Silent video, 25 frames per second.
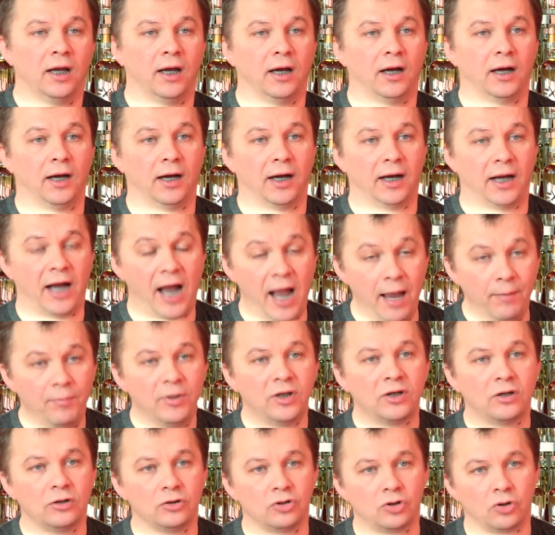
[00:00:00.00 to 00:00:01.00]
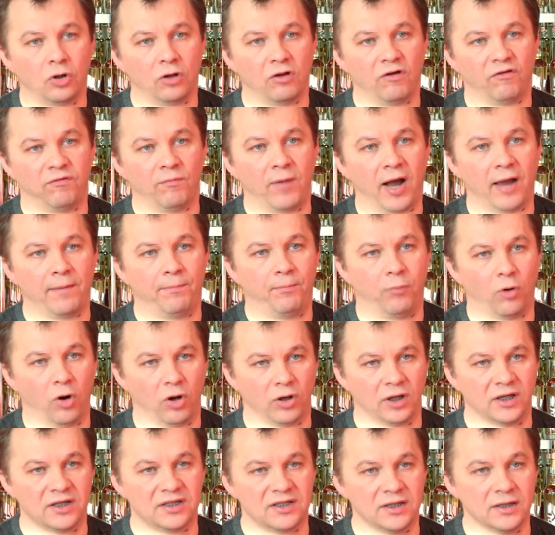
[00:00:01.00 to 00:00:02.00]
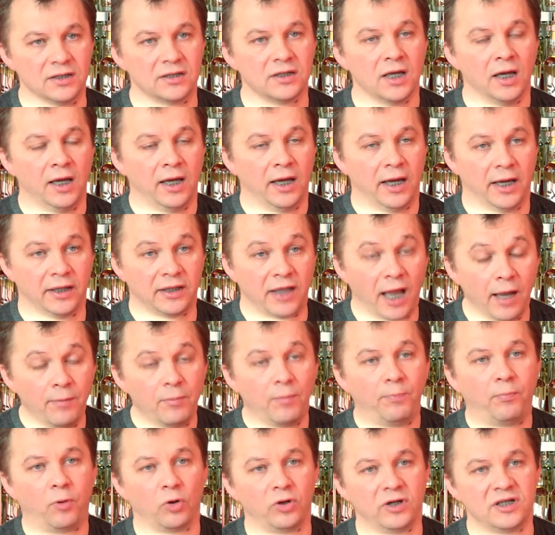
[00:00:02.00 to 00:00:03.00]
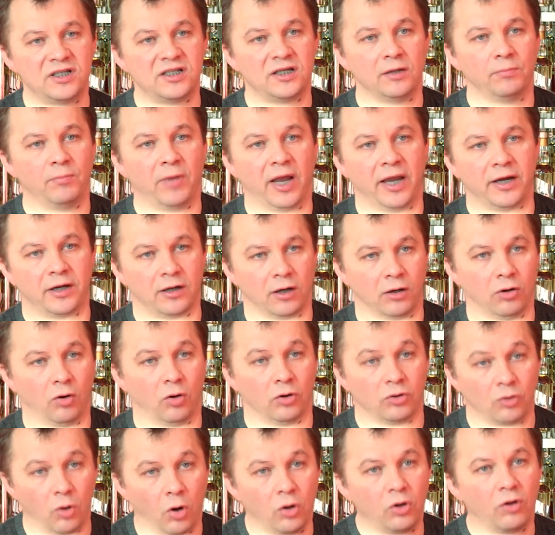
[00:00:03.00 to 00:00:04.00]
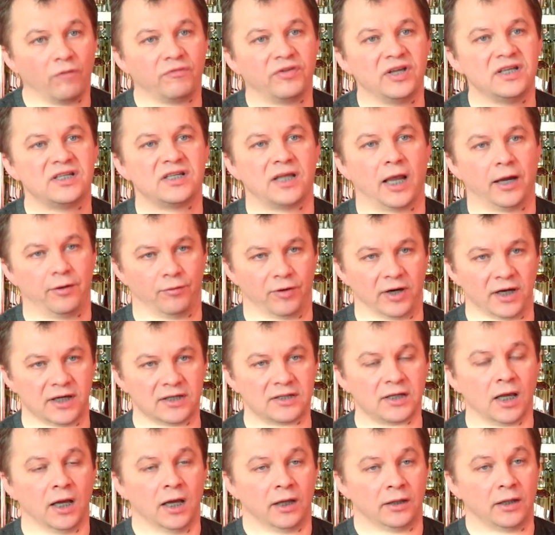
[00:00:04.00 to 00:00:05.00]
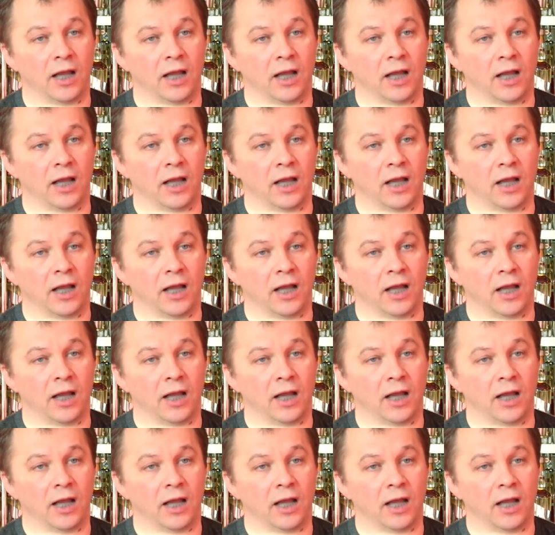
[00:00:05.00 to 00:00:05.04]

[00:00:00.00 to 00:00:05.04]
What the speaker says: I'm in control of my policies. And I'm a policymaker on all of these areas.